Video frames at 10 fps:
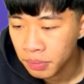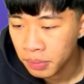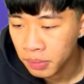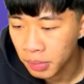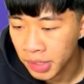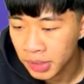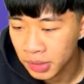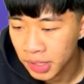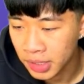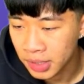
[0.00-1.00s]
Makes no
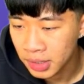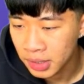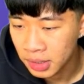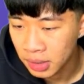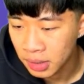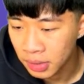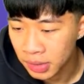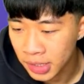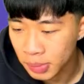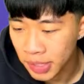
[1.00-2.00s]
sense. What does
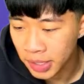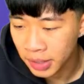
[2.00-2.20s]
this mean?